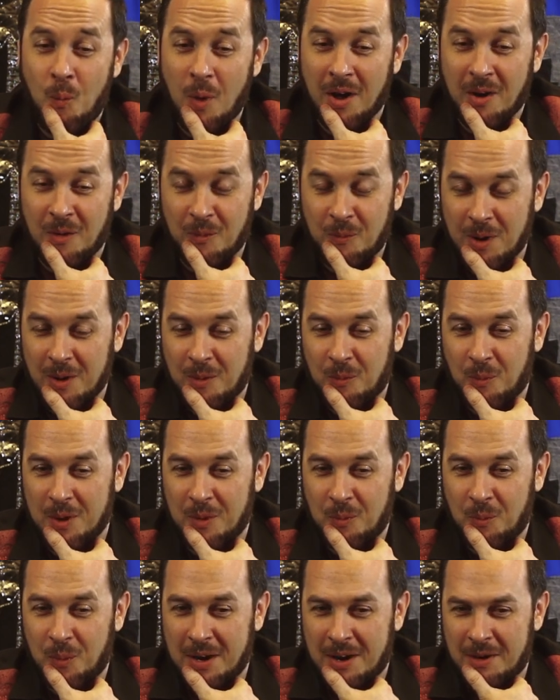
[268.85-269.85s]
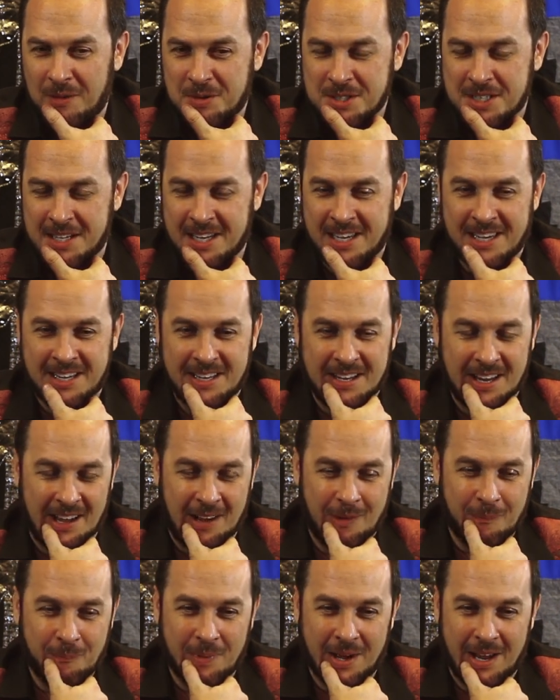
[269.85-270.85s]
Well, when, when I was a kid,
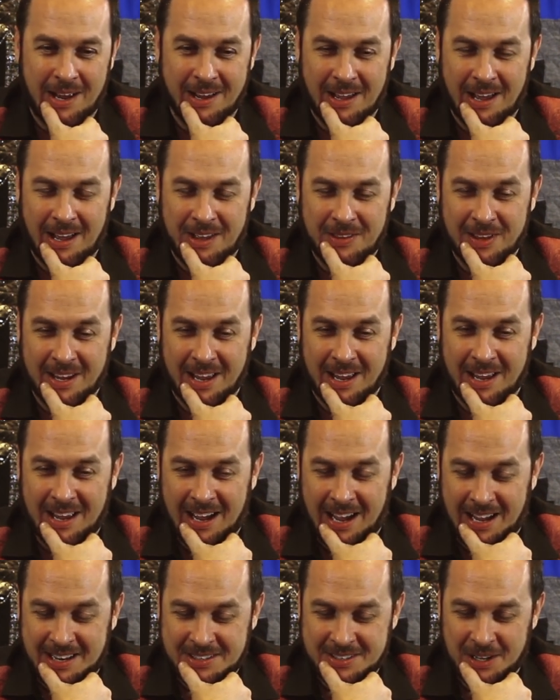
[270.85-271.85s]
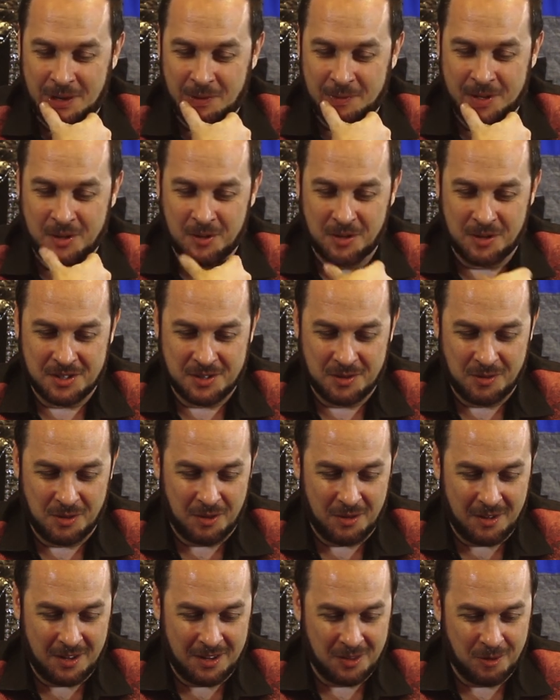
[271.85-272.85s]
um, I, I, think I, I, delve into this in
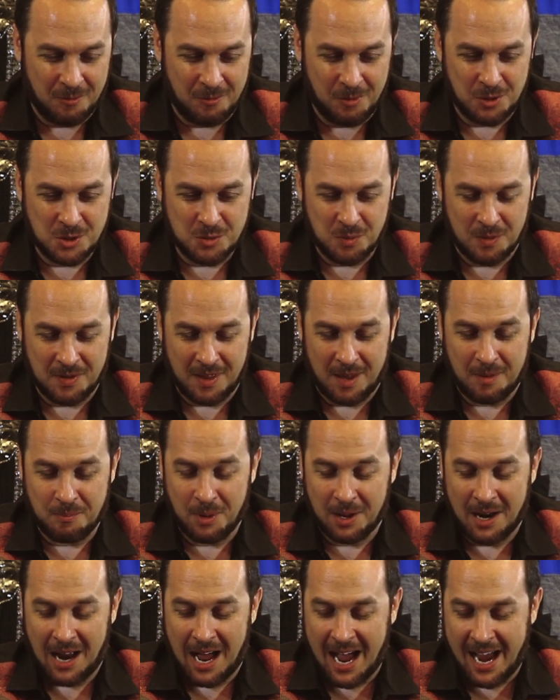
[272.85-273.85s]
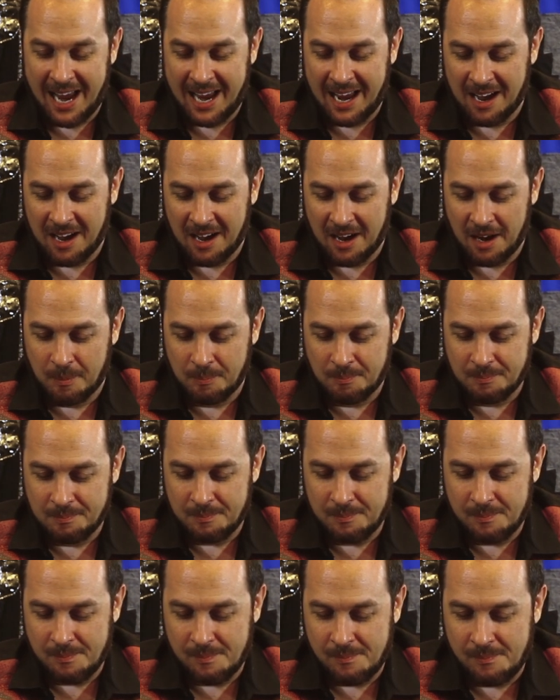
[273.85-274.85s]
the, in the first one of that, but I, uh,
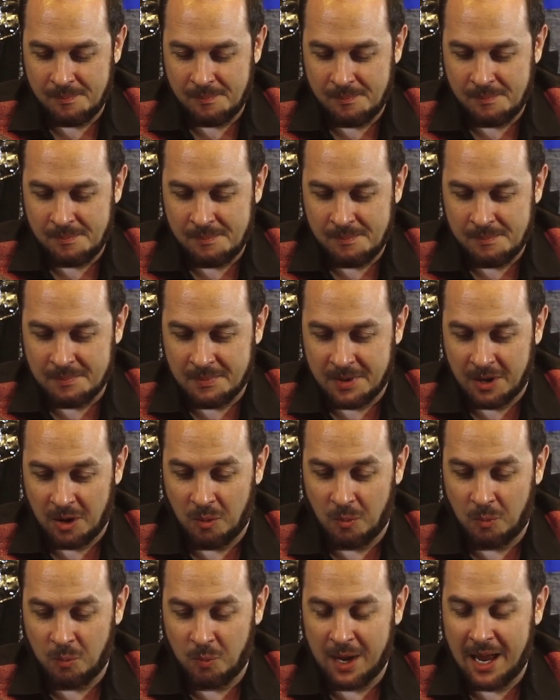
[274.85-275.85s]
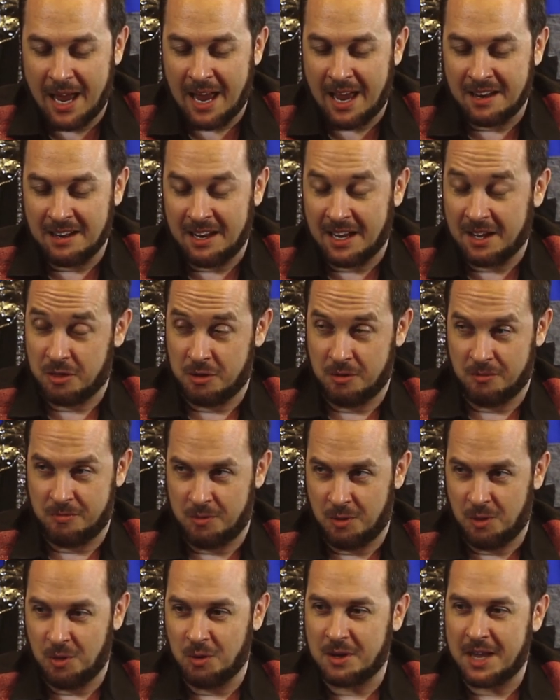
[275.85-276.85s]
you know, we had like the
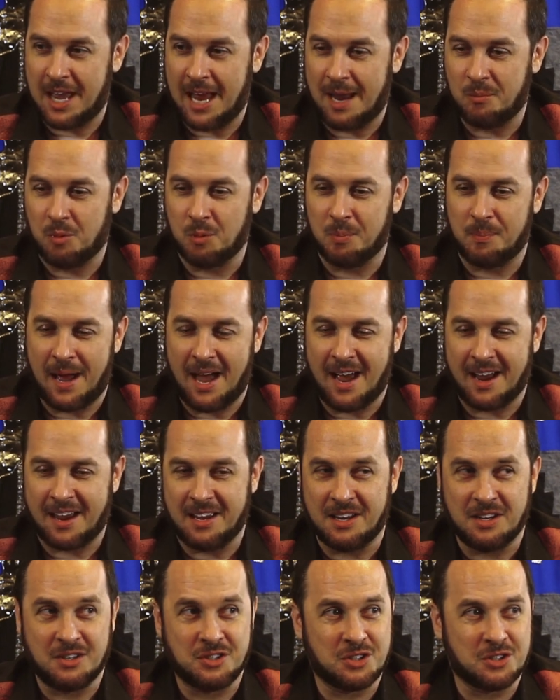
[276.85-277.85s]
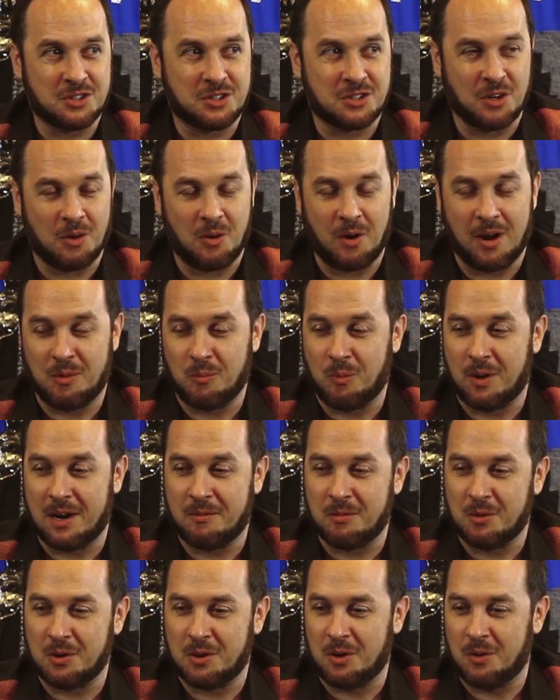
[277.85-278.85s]
full cable package. So, and
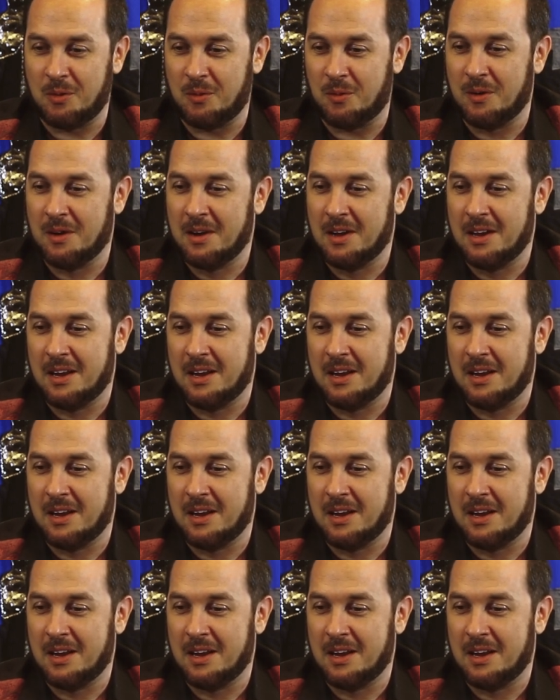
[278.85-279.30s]
whenever you